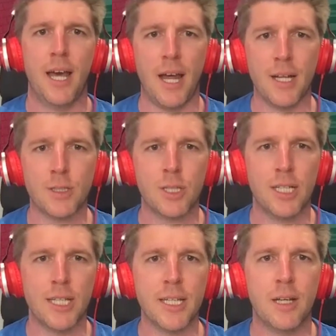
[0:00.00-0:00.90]

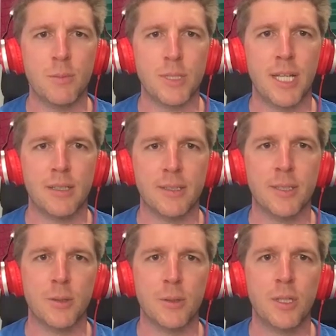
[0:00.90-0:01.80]
actually it comes down
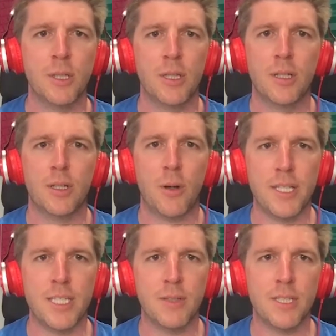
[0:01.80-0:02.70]
to
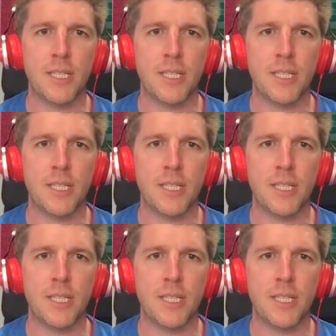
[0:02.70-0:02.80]
creativity.